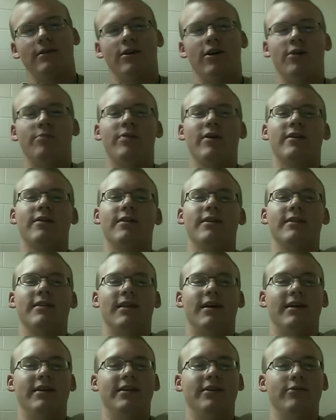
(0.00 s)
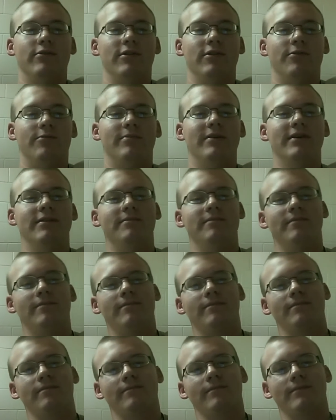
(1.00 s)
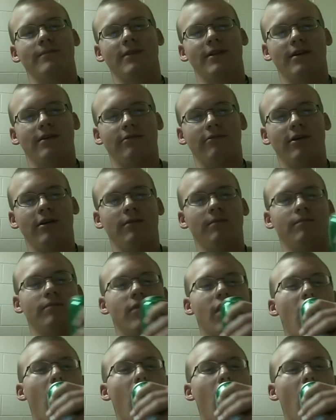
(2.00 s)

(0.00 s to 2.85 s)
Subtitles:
hope I could enlighten you a little bit. Well,